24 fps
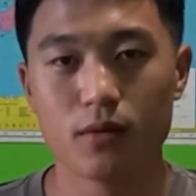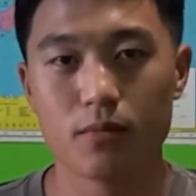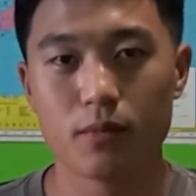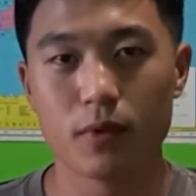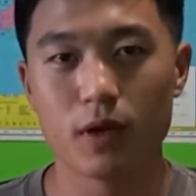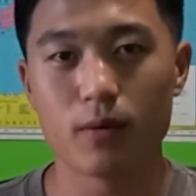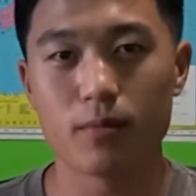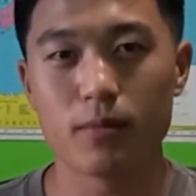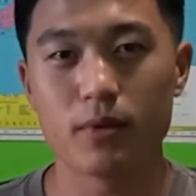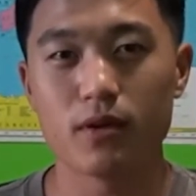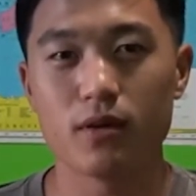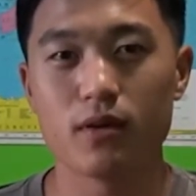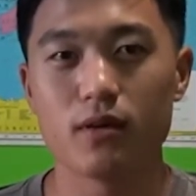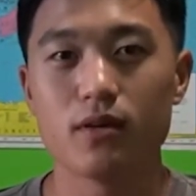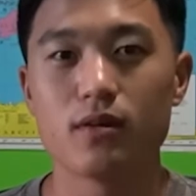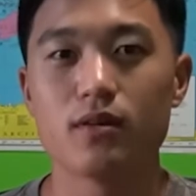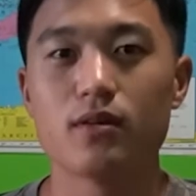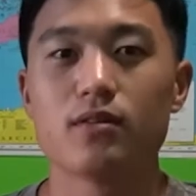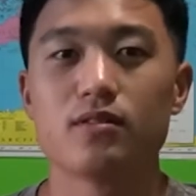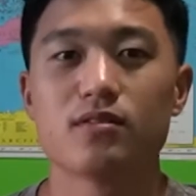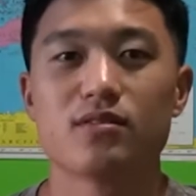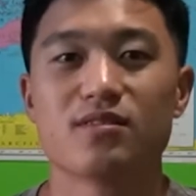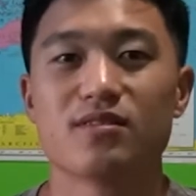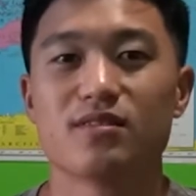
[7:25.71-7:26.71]

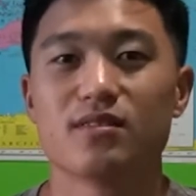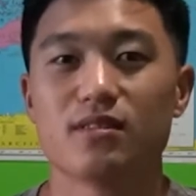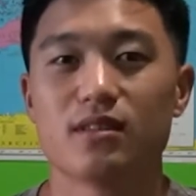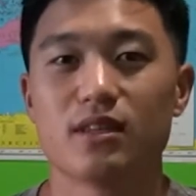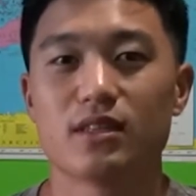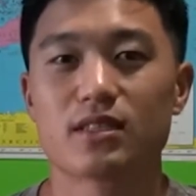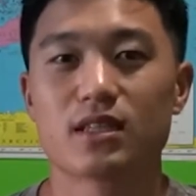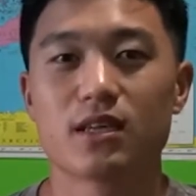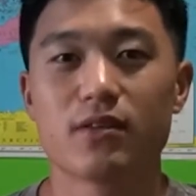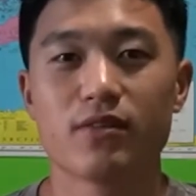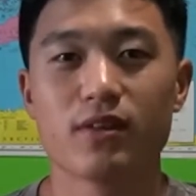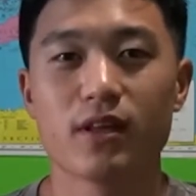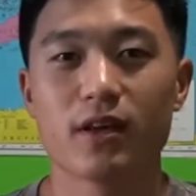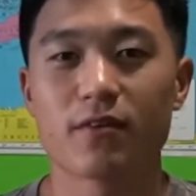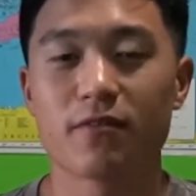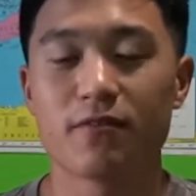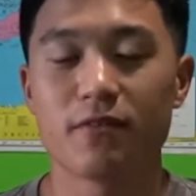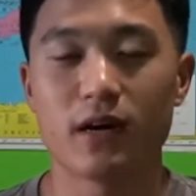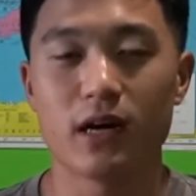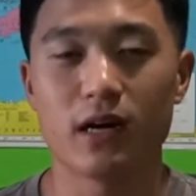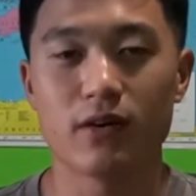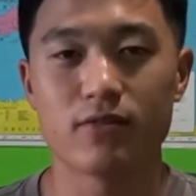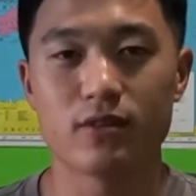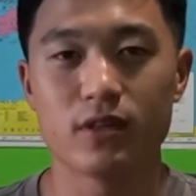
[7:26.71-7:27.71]
maybe, let's give it like
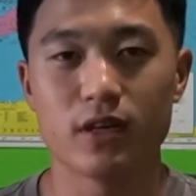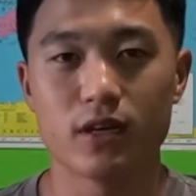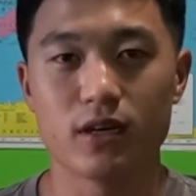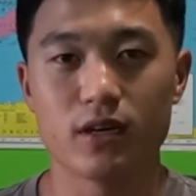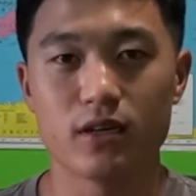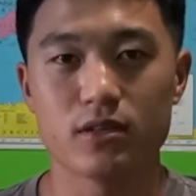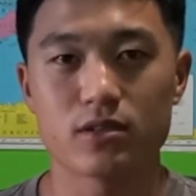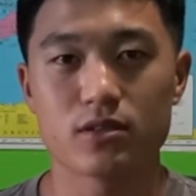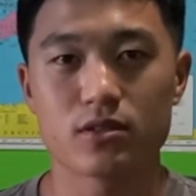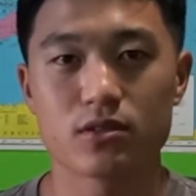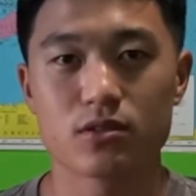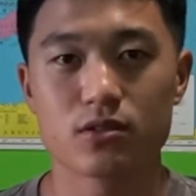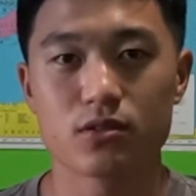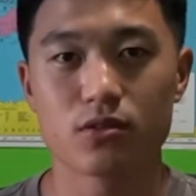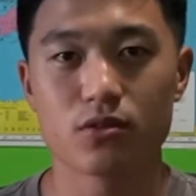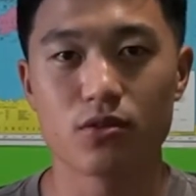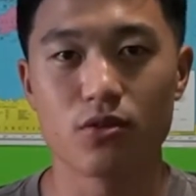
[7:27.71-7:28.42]
5 days,